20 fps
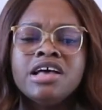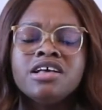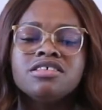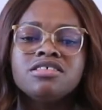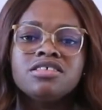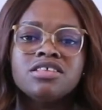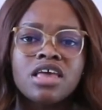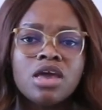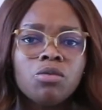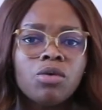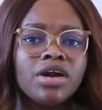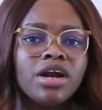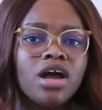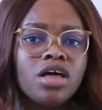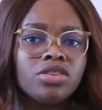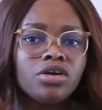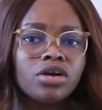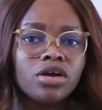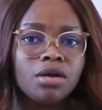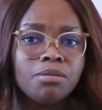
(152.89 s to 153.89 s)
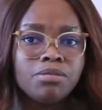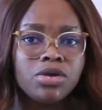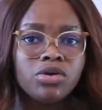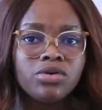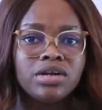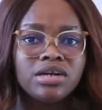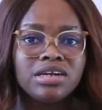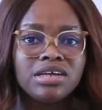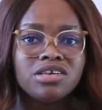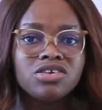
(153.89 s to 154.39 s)
see what other
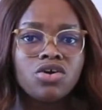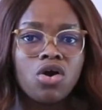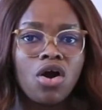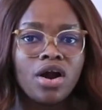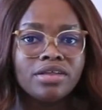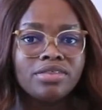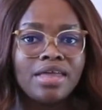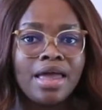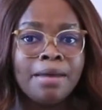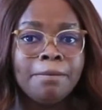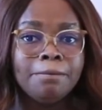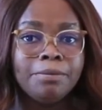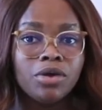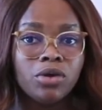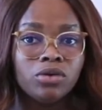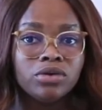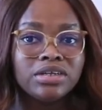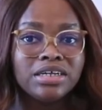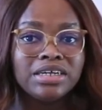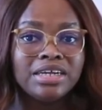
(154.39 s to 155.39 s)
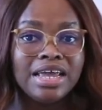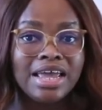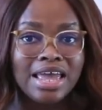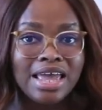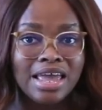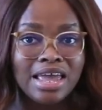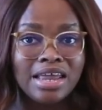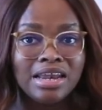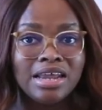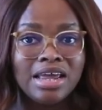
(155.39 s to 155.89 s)
communities are they building
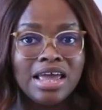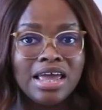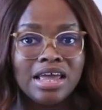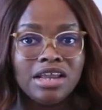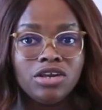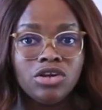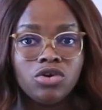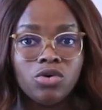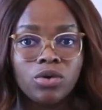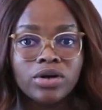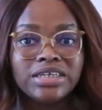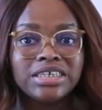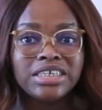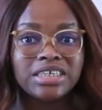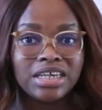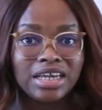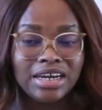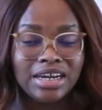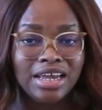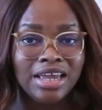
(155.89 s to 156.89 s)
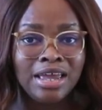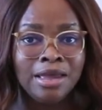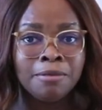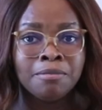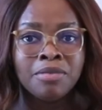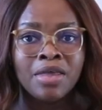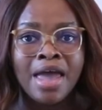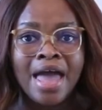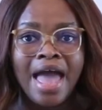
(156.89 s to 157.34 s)
in your city,